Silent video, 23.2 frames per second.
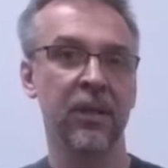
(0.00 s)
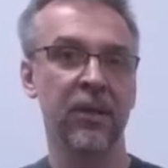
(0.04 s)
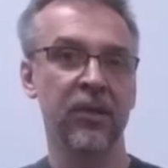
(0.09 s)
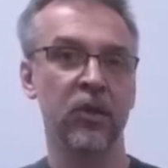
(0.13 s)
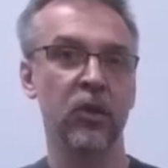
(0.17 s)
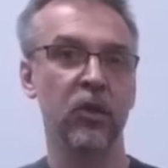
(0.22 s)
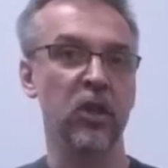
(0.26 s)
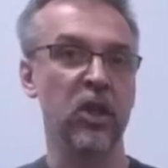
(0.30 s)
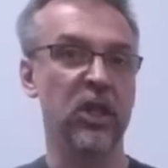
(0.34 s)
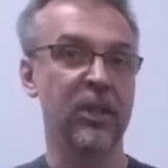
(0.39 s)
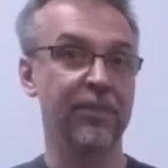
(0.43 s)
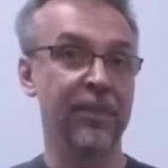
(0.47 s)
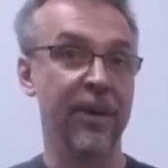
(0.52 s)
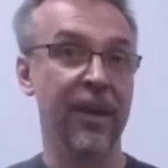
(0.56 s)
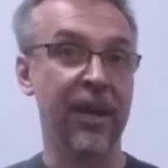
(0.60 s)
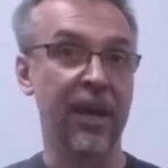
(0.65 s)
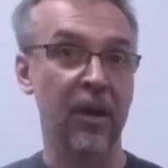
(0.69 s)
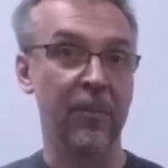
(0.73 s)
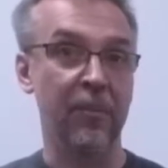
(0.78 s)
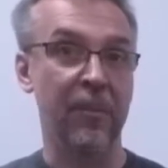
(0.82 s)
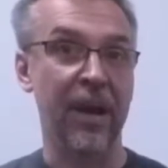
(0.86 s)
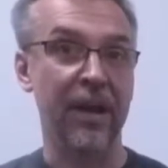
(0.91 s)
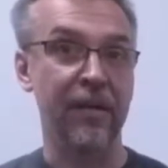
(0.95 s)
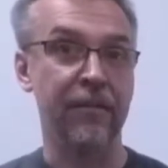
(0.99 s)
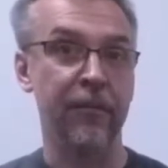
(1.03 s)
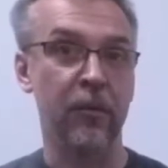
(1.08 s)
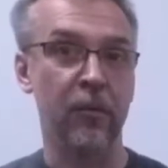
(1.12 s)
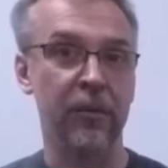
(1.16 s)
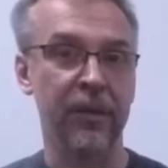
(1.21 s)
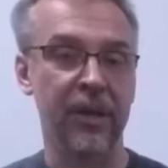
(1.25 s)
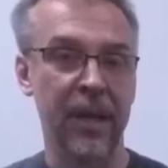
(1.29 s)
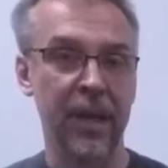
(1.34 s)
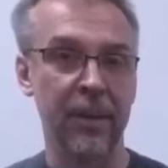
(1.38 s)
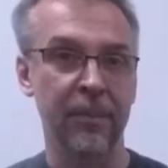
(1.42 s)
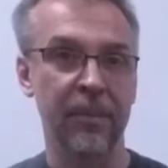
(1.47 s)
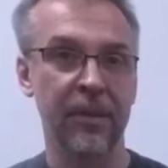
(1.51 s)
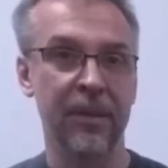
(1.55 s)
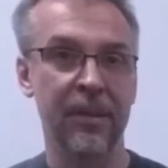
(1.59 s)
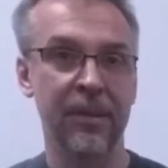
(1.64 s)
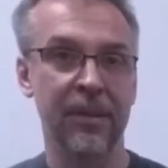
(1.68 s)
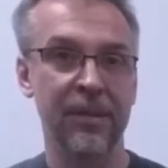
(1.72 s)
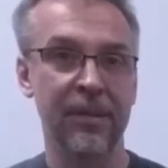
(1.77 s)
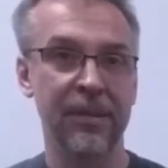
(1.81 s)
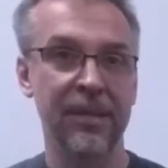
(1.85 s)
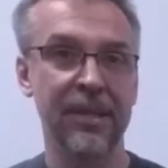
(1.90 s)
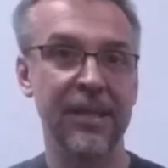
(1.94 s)
So you spell out my full name,
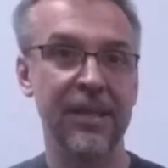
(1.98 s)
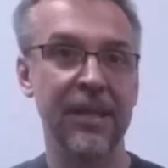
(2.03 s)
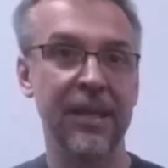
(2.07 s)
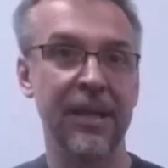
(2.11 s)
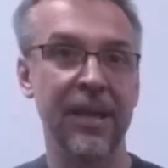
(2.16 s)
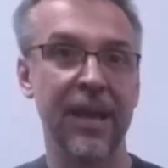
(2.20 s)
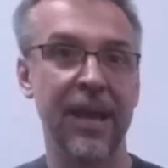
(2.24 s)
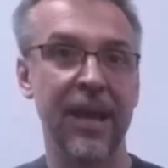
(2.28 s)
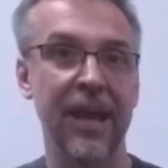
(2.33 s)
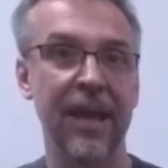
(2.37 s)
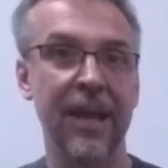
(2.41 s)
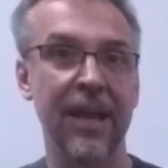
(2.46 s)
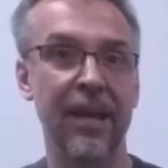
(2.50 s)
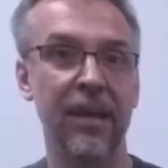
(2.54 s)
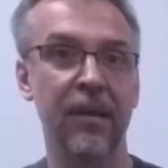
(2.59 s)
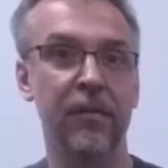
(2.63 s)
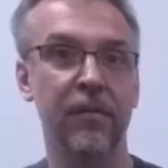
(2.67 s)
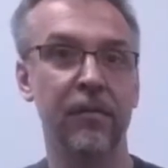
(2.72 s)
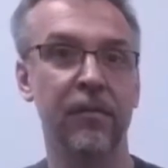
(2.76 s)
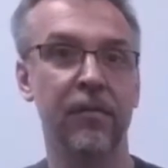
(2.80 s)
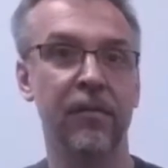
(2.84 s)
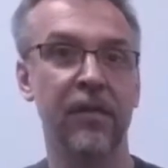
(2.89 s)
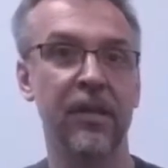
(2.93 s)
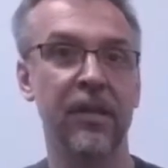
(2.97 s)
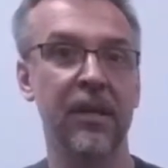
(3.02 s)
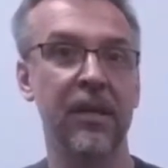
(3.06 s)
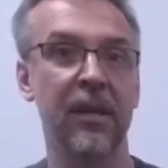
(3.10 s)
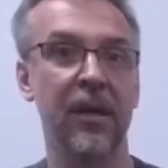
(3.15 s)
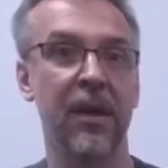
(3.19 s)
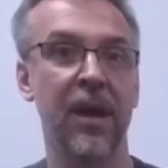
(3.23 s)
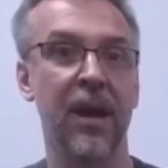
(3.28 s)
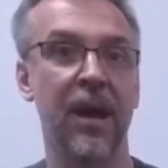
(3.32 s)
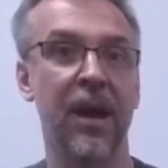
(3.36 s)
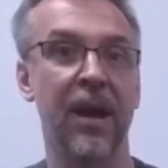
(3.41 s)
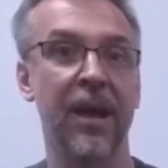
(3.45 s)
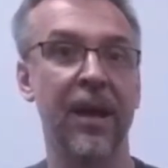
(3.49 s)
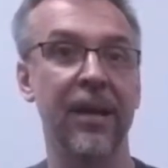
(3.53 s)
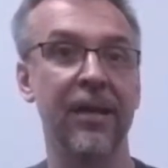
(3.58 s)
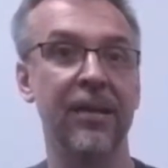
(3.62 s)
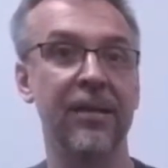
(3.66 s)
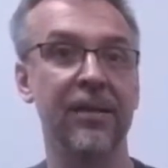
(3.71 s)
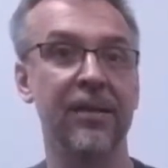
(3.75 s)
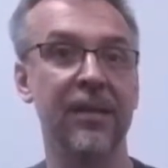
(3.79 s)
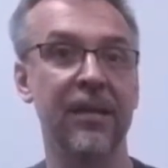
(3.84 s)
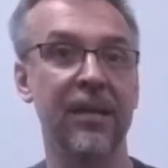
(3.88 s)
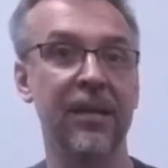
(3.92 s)

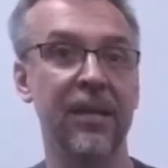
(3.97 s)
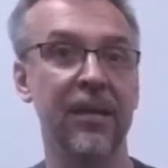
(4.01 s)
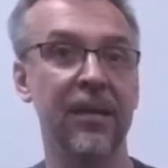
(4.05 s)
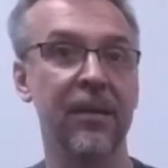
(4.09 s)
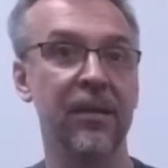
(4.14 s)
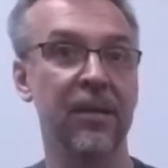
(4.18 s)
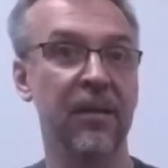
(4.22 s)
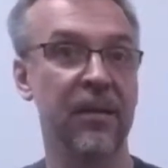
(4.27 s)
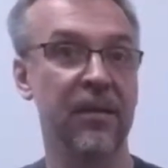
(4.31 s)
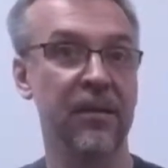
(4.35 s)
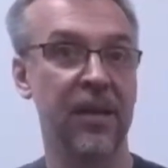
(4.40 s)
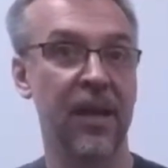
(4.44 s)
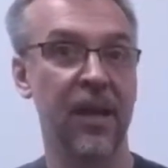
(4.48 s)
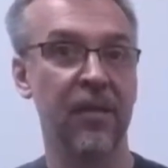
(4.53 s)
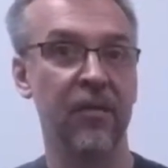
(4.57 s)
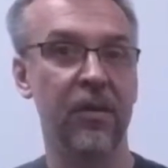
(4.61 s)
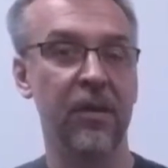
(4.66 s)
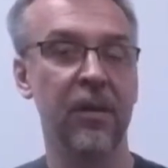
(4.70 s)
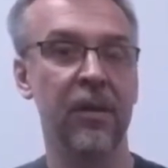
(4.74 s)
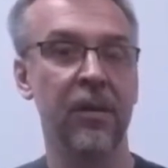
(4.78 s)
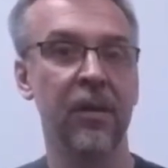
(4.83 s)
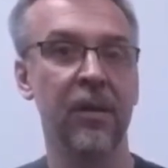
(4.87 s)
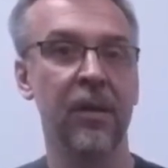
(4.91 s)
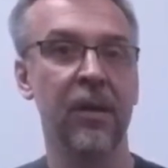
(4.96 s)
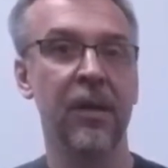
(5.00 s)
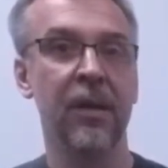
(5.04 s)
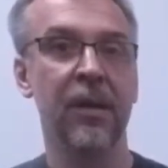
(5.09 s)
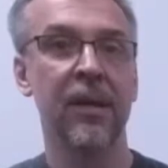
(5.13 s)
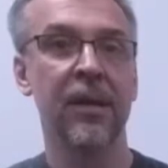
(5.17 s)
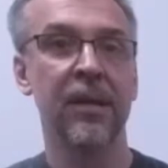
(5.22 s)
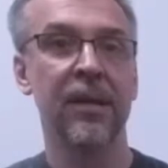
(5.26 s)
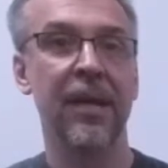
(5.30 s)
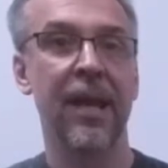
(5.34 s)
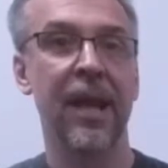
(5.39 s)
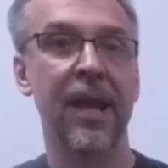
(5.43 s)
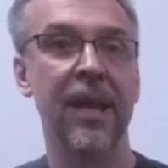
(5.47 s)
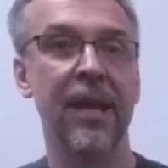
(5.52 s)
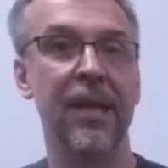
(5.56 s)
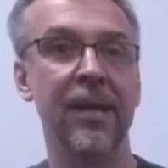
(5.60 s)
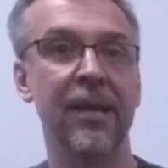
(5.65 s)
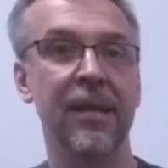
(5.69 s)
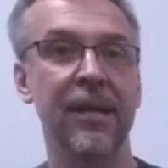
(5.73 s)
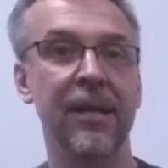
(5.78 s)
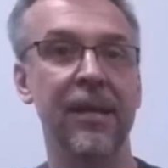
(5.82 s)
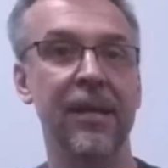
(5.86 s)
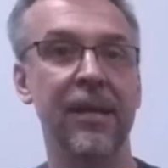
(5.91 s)
D-A-V-I-D, David,
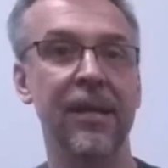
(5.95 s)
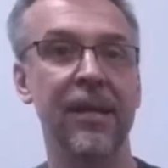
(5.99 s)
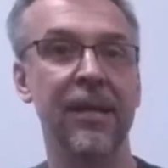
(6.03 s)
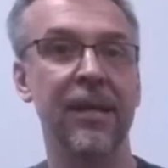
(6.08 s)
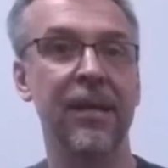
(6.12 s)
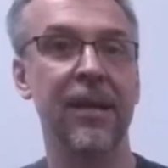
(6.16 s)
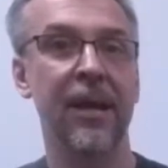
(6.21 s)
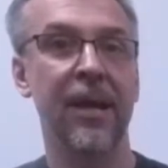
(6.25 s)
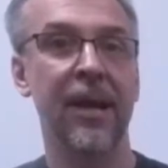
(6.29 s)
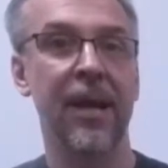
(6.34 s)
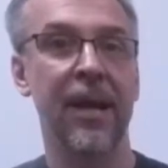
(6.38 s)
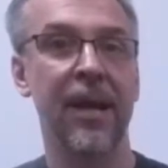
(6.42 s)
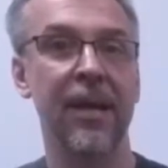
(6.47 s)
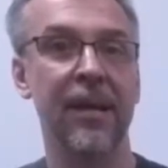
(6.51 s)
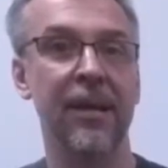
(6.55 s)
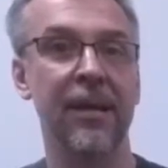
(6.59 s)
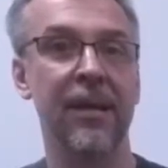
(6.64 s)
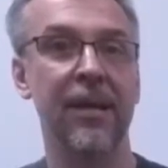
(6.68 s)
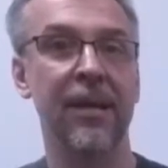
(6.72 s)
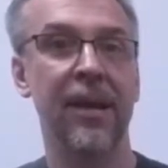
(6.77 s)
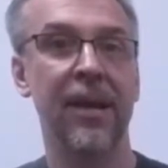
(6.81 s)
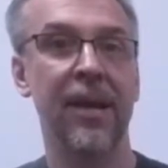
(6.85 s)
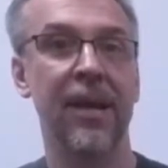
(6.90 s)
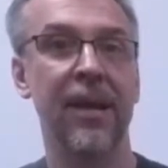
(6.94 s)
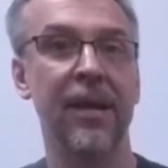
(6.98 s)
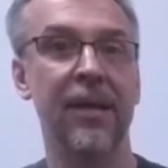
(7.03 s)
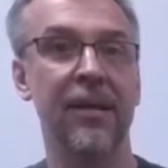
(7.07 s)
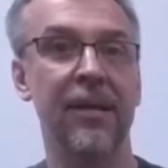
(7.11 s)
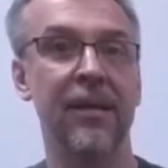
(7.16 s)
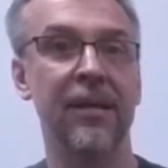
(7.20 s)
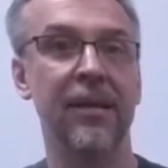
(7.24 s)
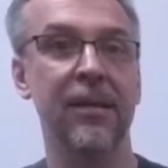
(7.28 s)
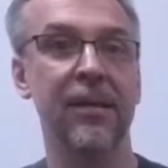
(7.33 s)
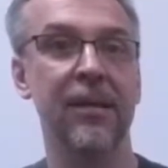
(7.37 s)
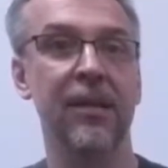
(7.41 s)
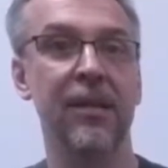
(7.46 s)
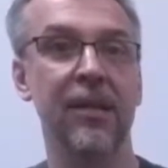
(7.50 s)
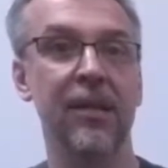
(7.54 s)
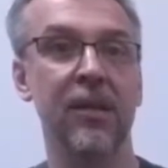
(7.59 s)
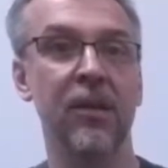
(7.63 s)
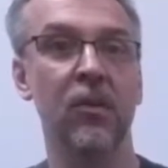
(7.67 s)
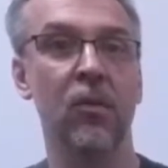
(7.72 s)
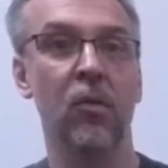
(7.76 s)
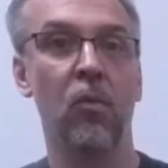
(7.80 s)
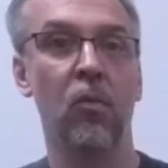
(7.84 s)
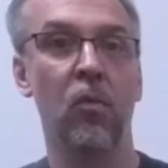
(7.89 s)

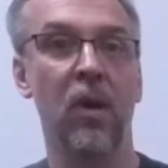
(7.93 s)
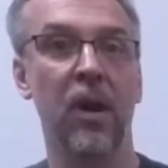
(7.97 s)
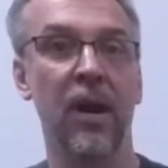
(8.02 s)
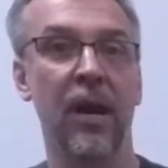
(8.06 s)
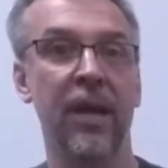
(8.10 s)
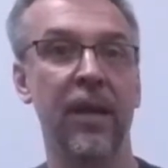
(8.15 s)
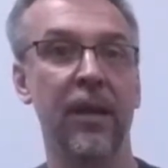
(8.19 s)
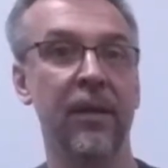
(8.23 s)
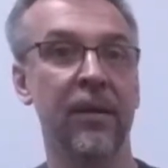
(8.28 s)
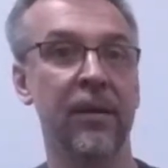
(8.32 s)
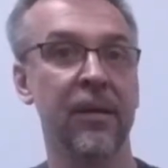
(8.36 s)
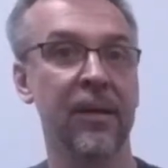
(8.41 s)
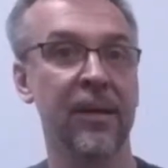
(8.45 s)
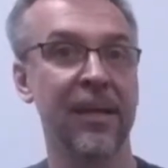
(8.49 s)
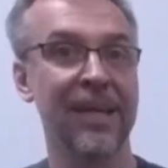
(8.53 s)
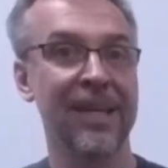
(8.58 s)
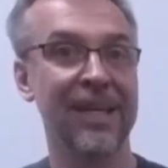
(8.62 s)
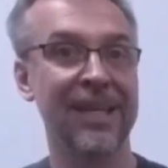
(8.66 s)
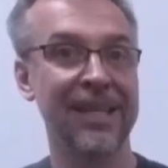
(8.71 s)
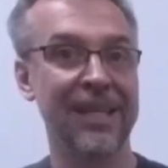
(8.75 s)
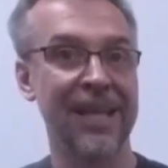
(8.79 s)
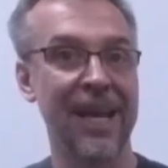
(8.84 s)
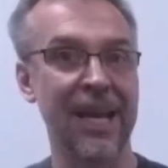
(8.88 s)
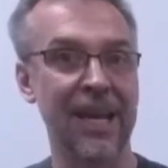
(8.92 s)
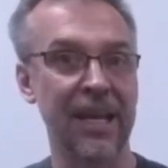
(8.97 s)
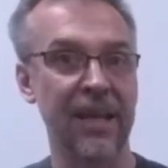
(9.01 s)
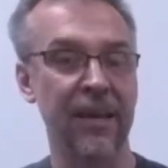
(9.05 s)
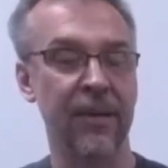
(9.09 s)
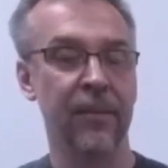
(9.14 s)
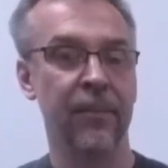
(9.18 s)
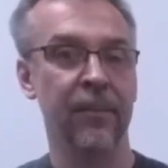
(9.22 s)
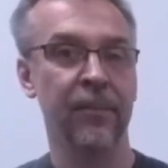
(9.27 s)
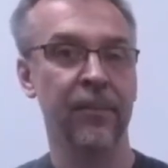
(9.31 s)
K-E-N-N-E-Y, Kenny.